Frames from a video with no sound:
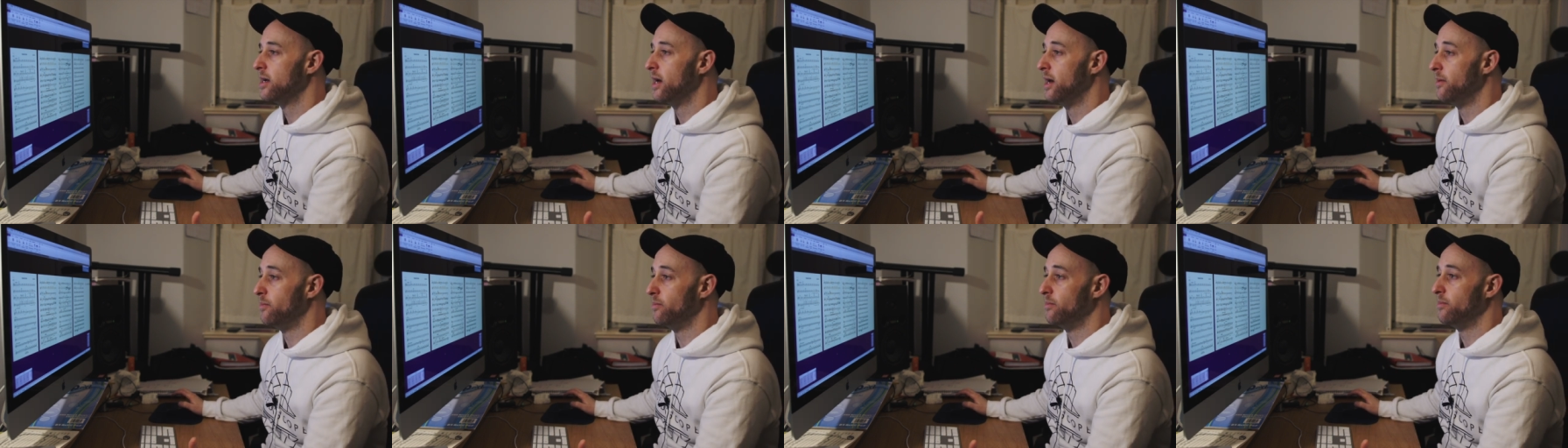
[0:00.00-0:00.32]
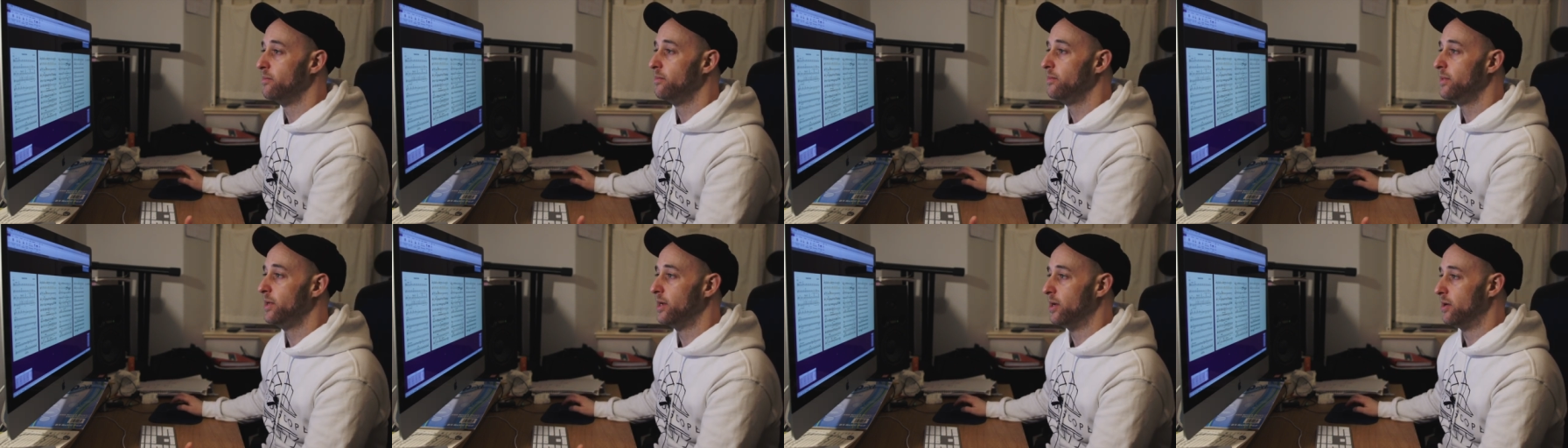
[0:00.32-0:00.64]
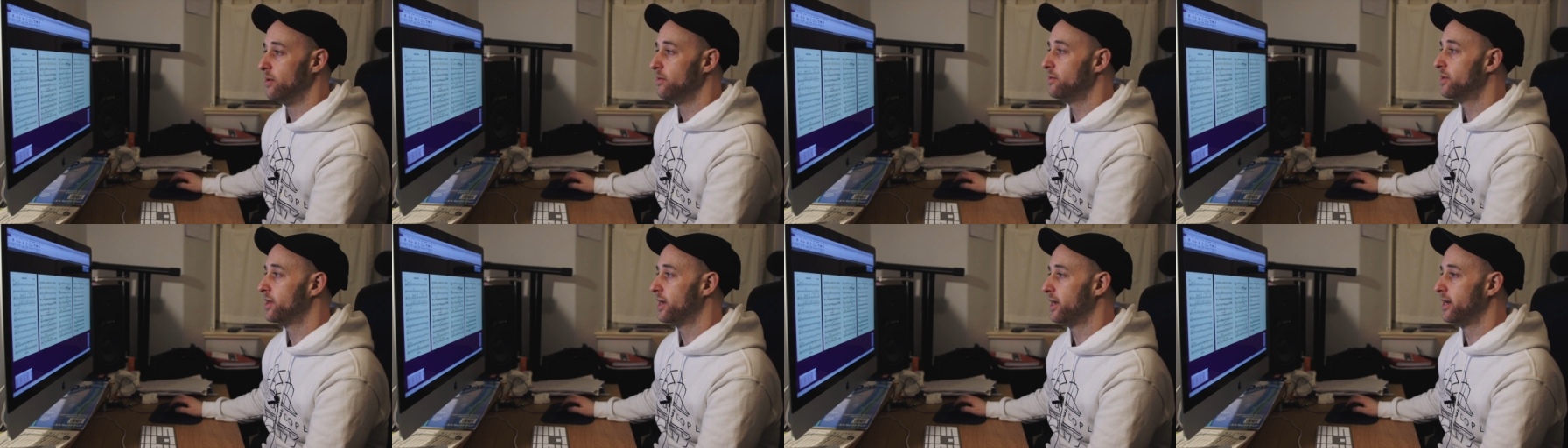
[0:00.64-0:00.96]
and you
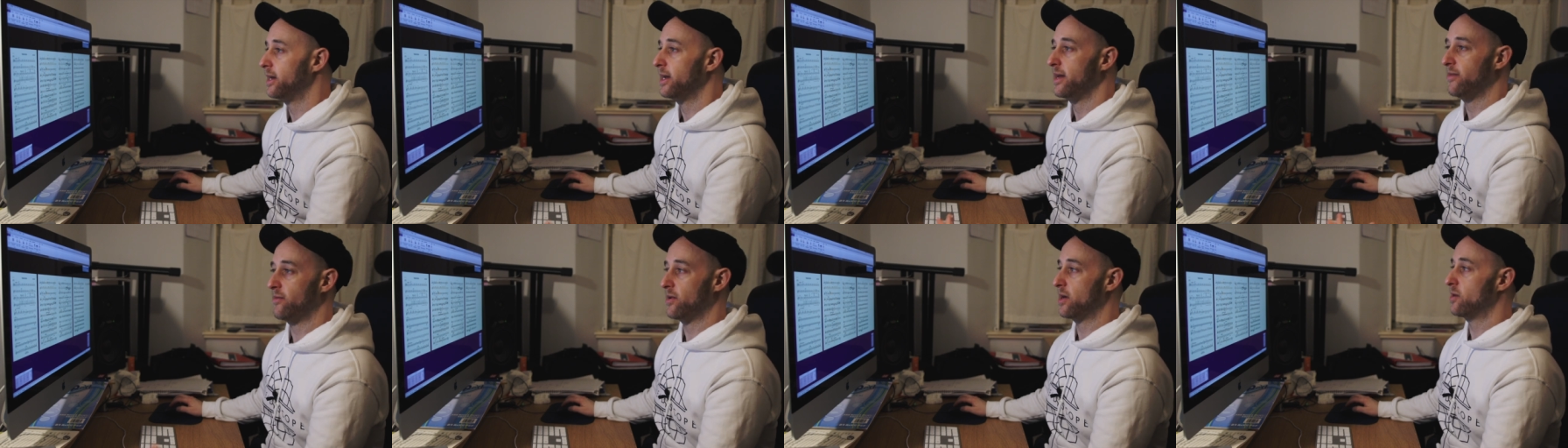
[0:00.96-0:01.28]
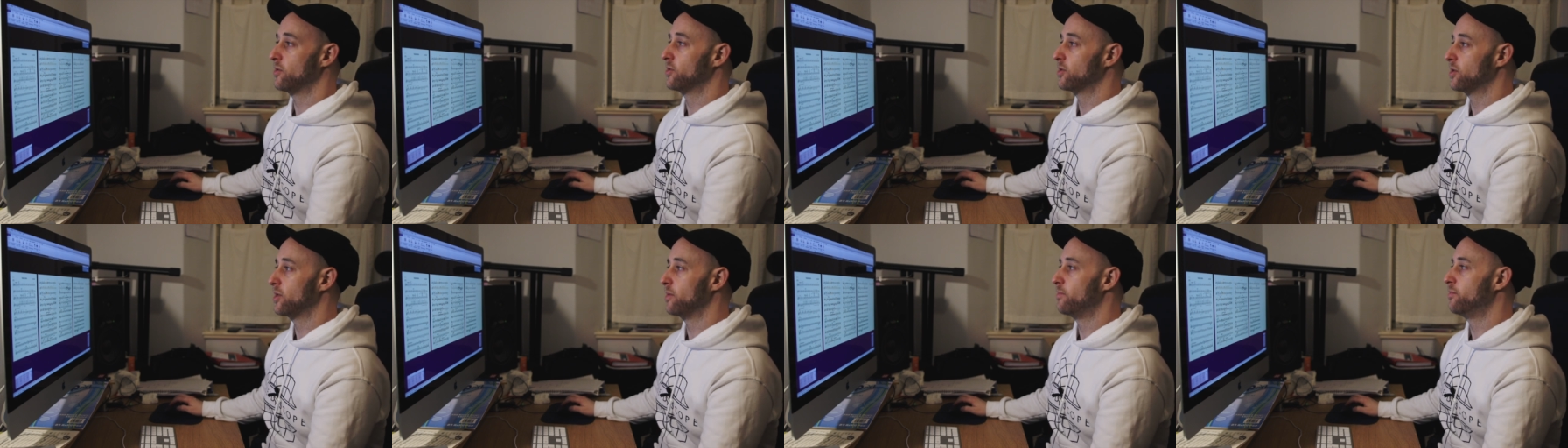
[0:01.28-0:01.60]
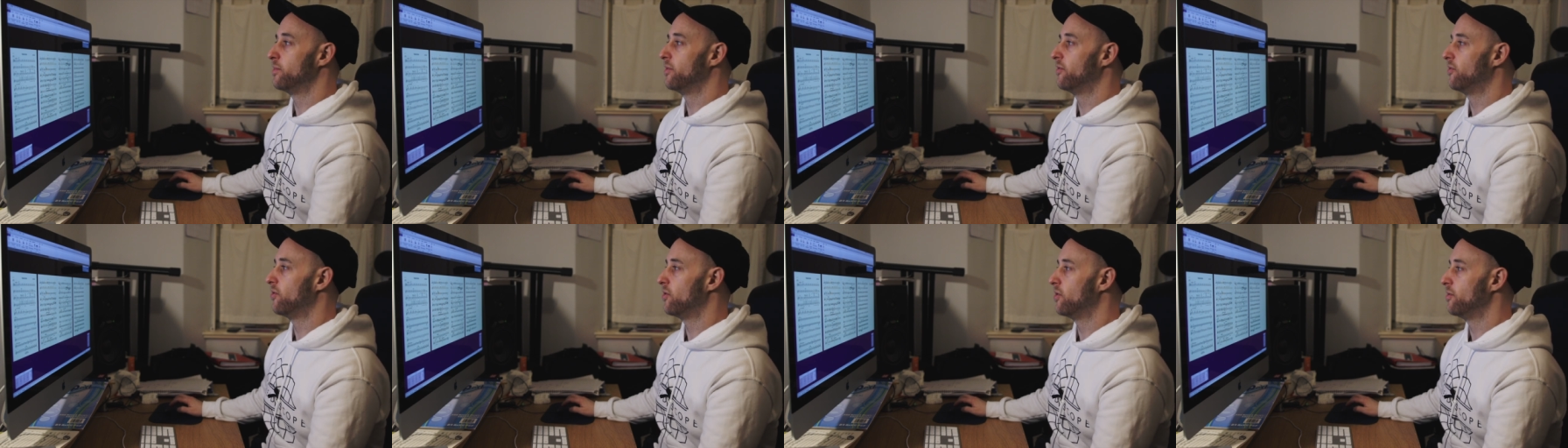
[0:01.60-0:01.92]
know think if I was going
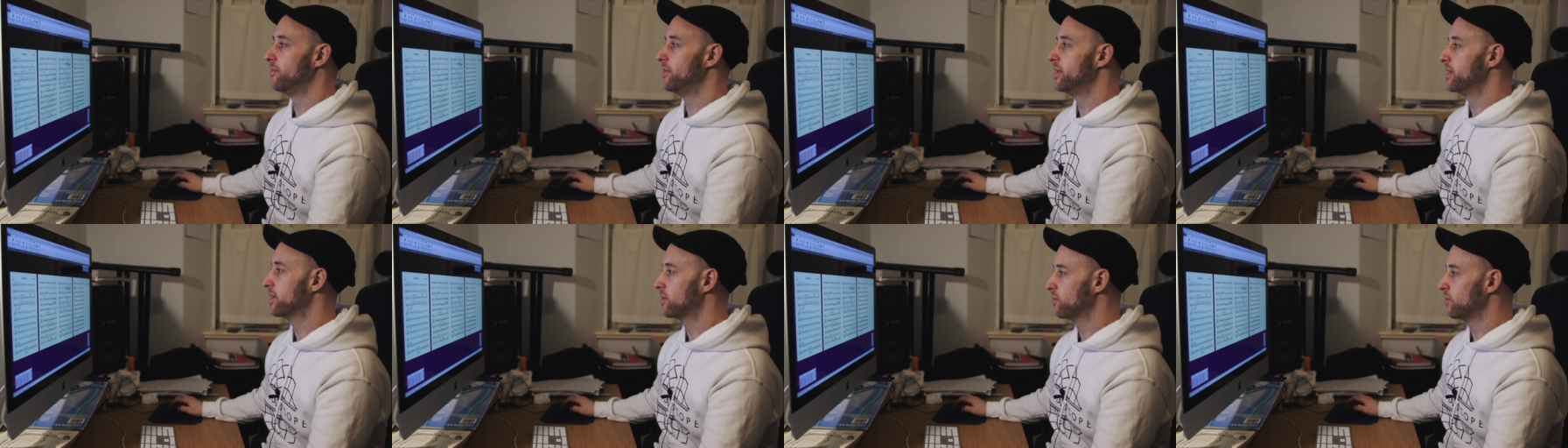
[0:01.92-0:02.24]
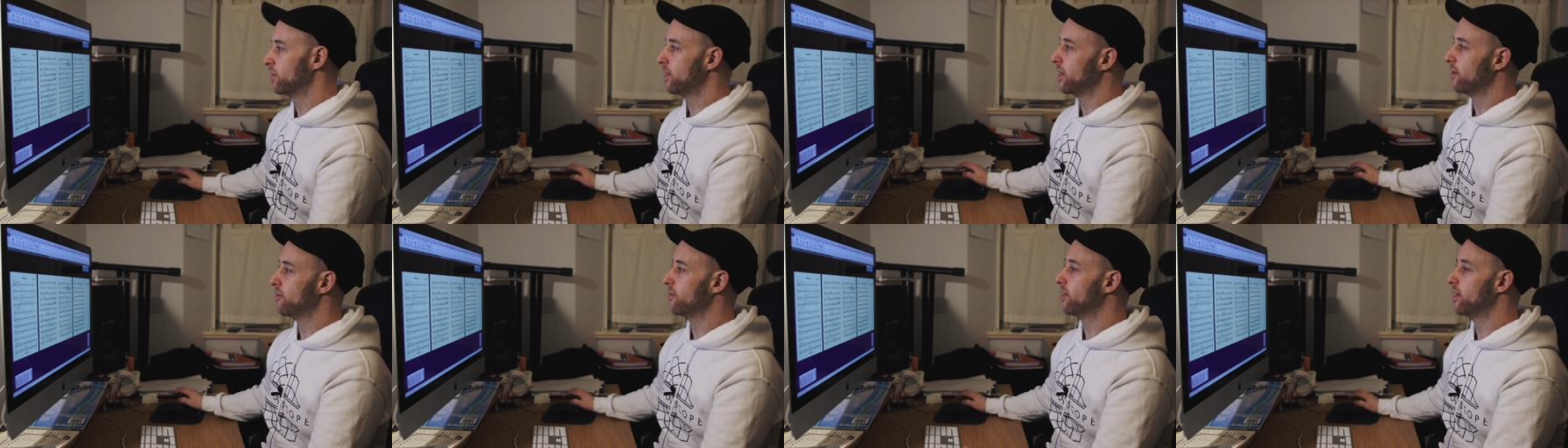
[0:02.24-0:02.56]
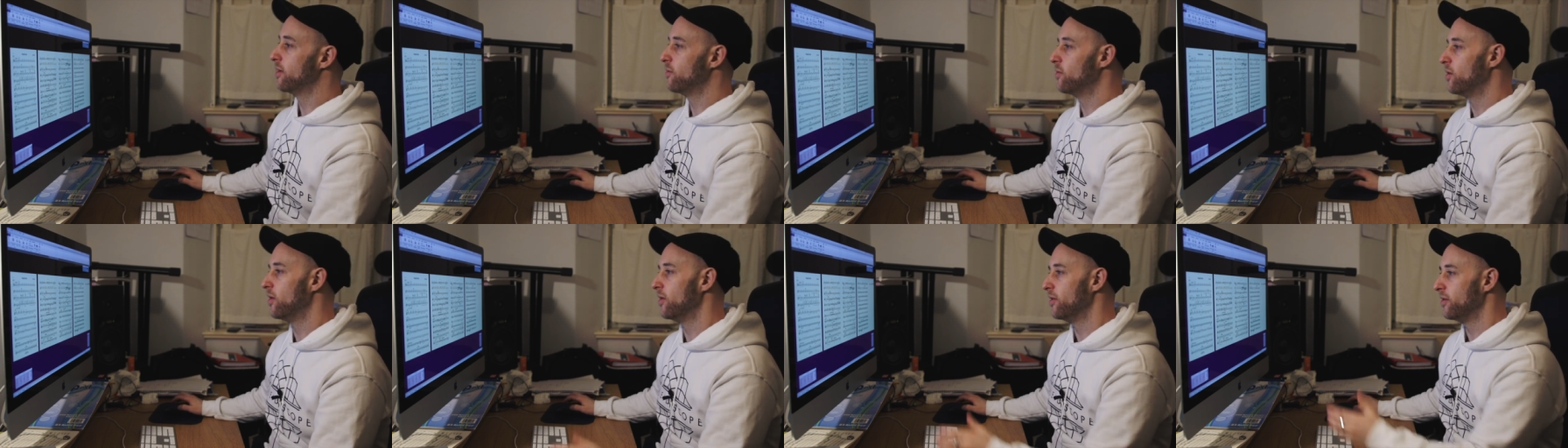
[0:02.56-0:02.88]
to perform this, would I
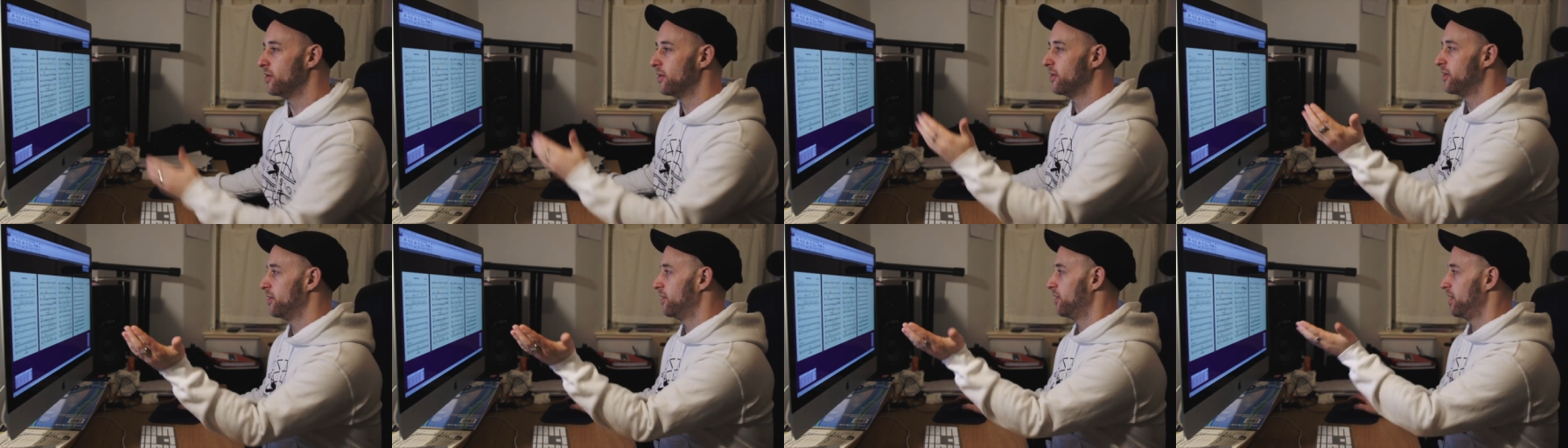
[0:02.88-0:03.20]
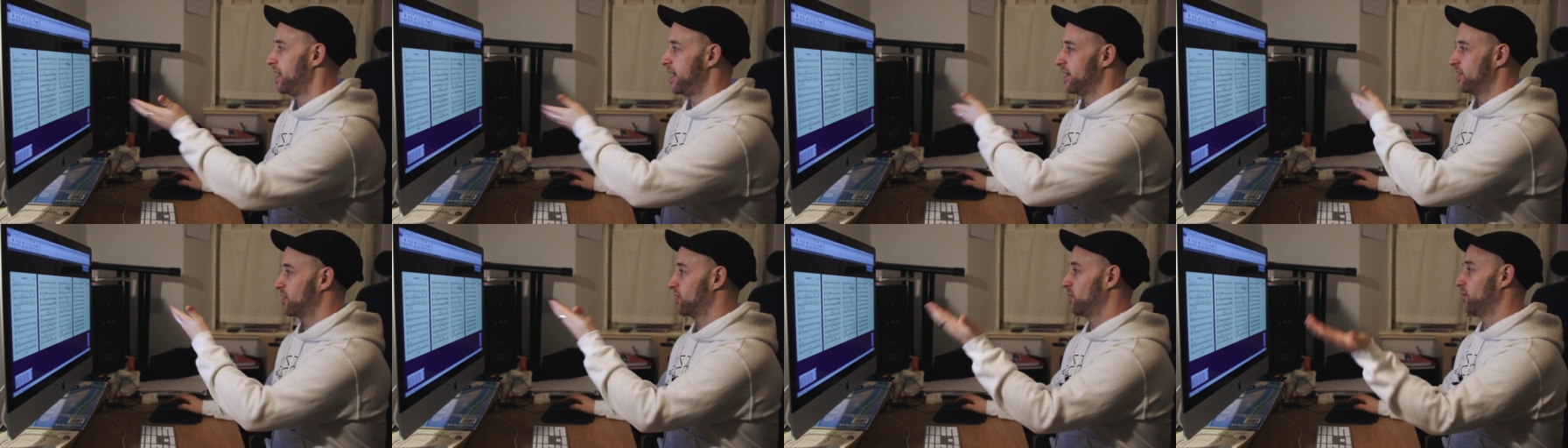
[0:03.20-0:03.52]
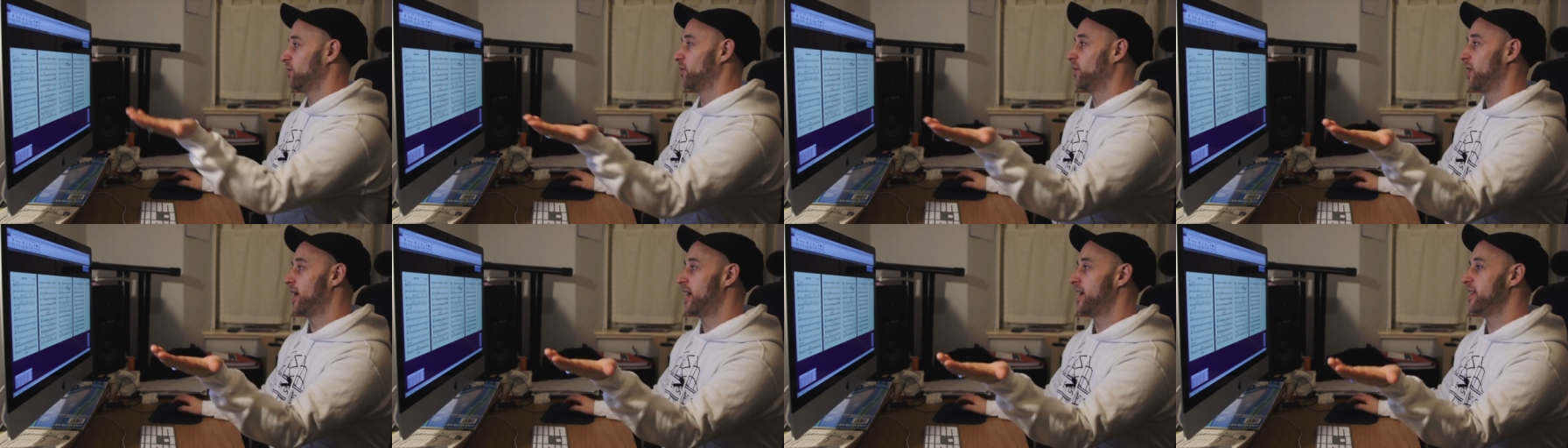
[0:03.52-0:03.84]
really want it to
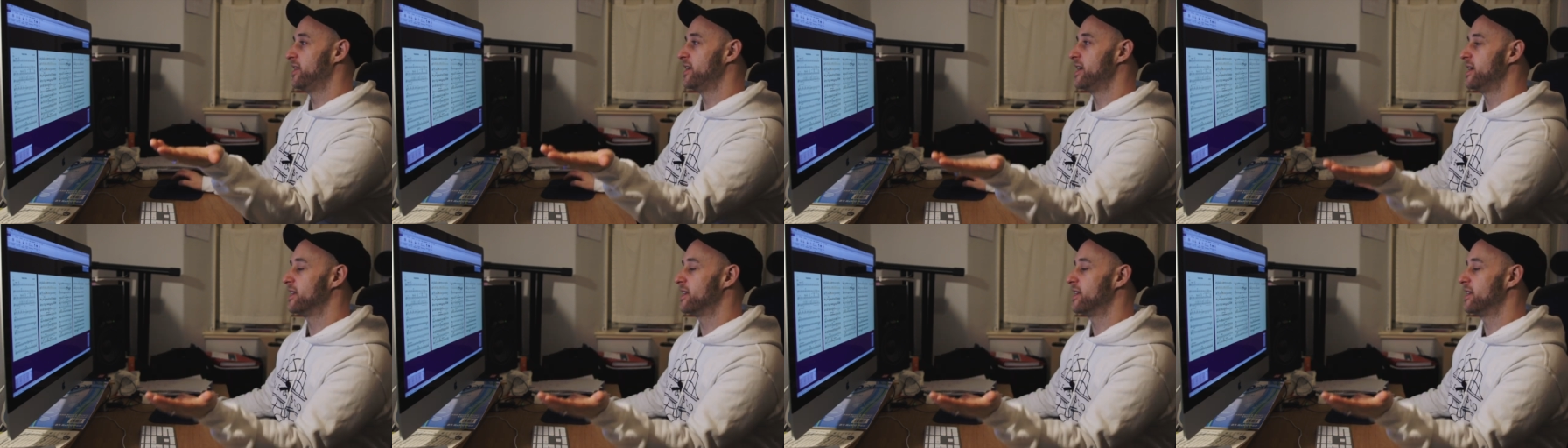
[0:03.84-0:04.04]
look like